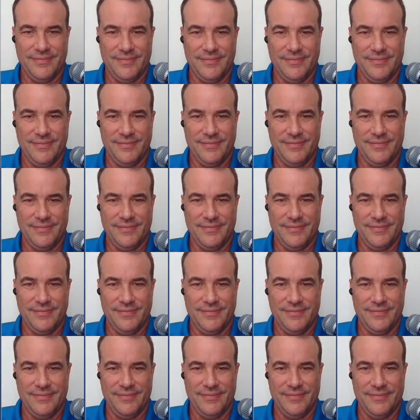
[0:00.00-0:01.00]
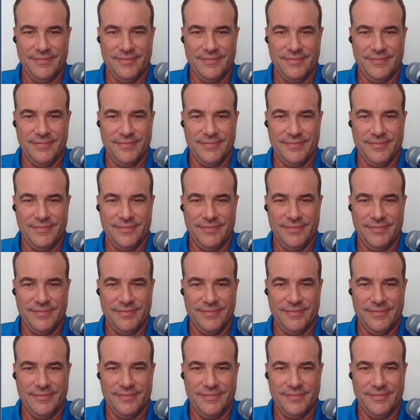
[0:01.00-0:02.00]

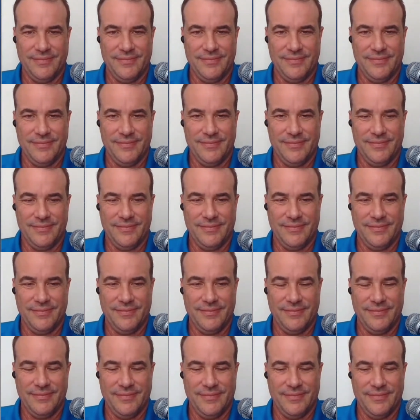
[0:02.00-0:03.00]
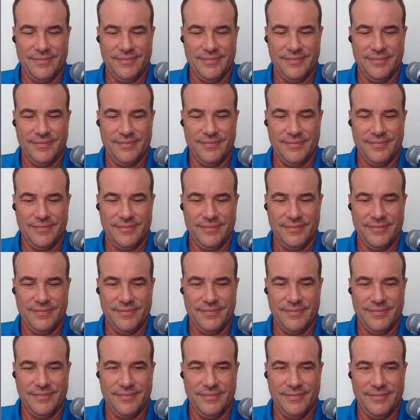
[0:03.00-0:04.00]

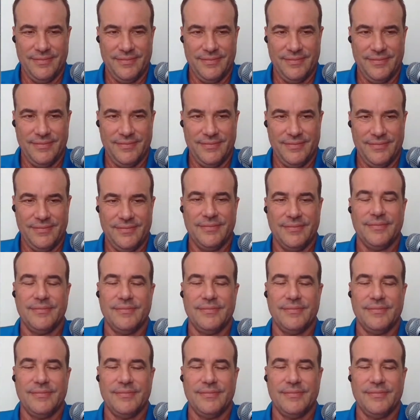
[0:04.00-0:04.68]
The person shown says nothing.